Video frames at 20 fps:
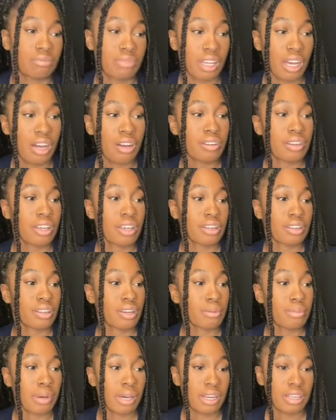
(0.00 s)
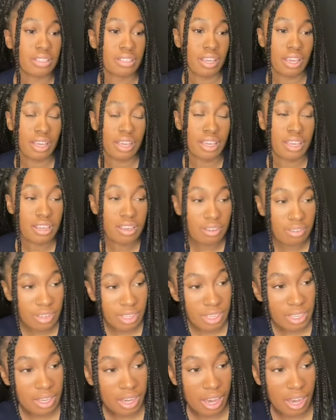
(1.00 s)
I don't care what nobody say. He gonna
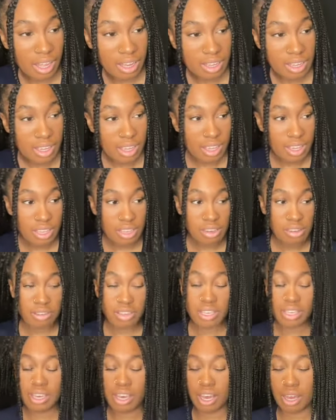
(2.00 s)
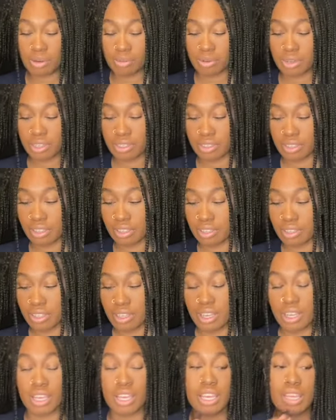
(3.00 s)
get caught one another.
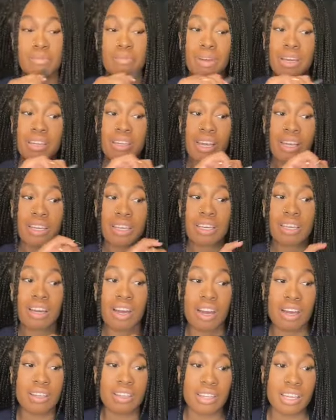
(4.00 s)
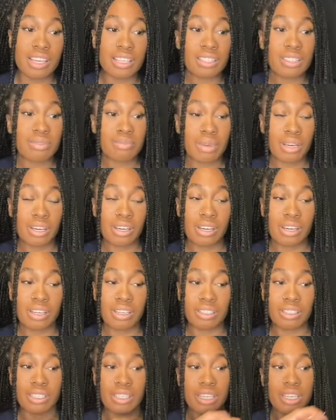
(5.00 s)
He might not get caught next
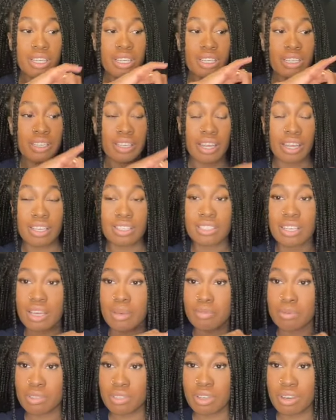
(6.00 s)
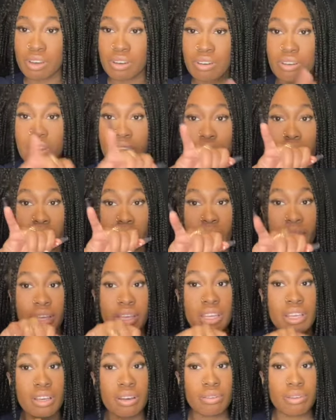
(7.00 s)
episode, but
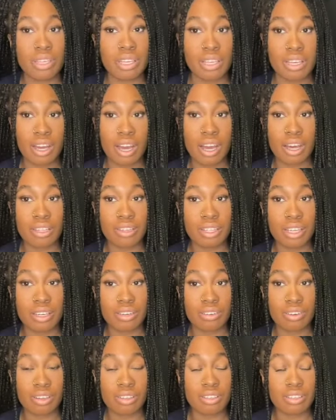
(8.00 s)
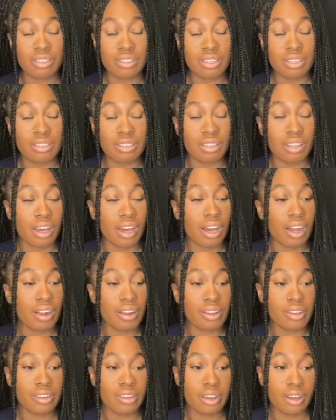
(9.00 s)
he gonna get caught later on in the season. I
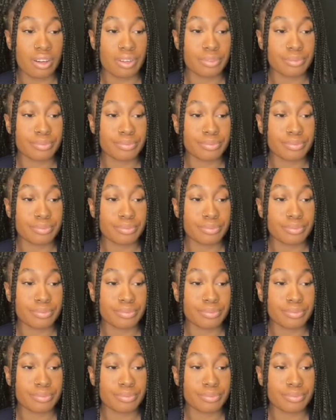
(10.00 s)
already know.